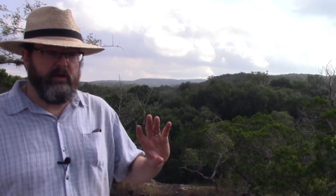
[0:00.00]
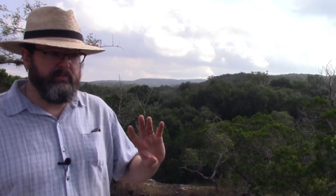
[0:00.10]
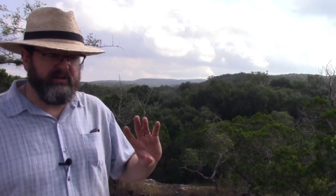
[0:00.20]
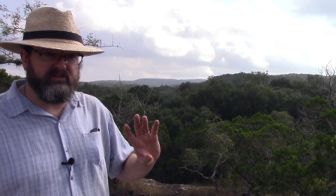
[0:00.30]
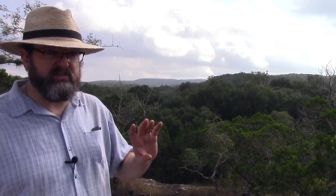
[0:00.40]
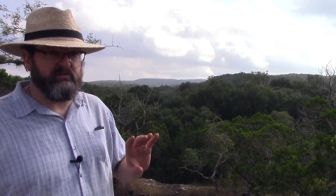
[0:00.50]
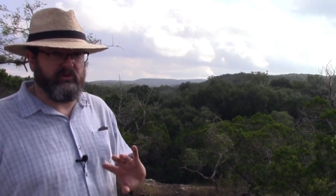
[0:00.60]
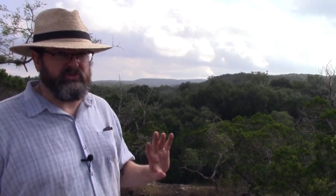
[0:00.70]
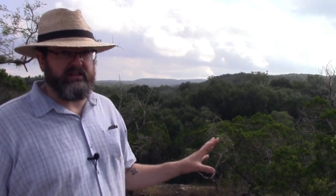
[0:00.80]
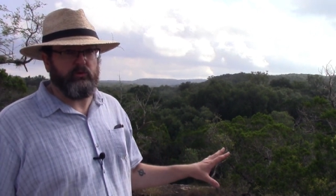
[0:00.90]
empiricism
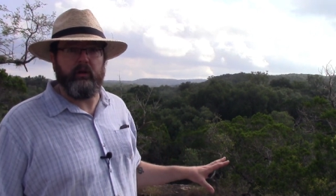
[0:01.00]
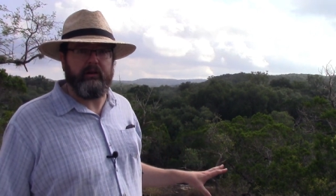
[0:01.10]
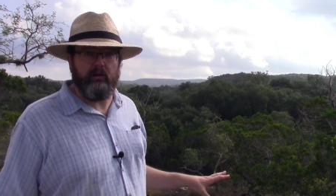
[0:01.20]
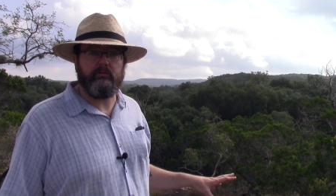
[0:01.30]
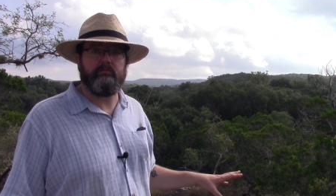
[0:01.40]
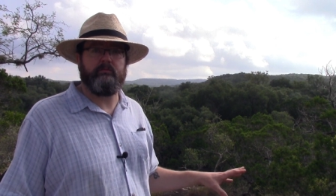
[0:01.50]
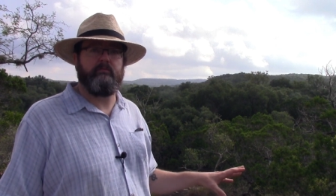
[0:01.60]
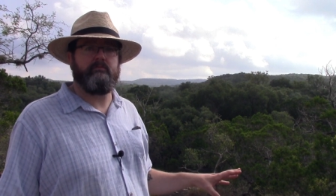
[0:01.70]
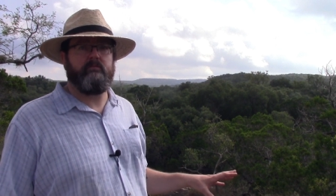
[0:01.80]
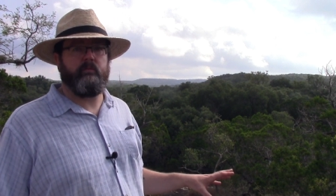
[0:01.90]
goes out the window,
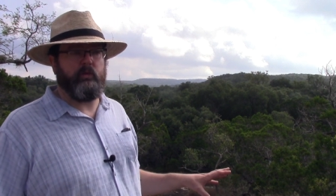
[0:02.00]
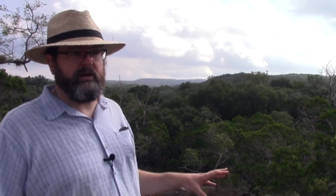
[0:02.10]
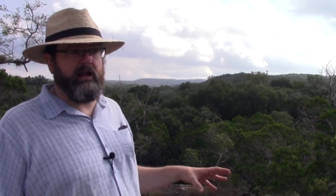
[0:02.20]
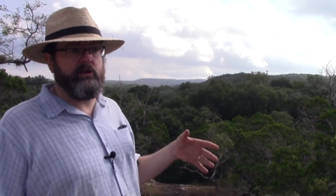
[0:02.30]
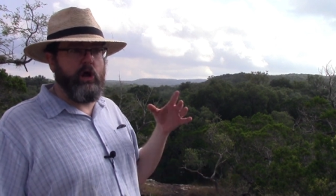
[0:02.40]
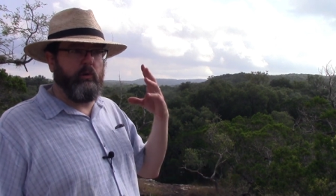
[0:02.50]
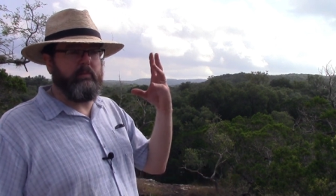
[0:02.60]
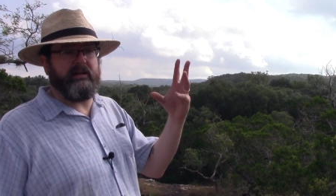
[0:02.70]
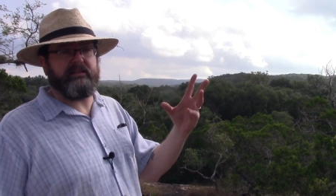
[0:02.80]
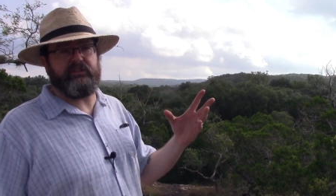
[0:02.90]
right? I know
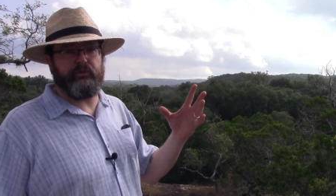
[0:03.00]
about these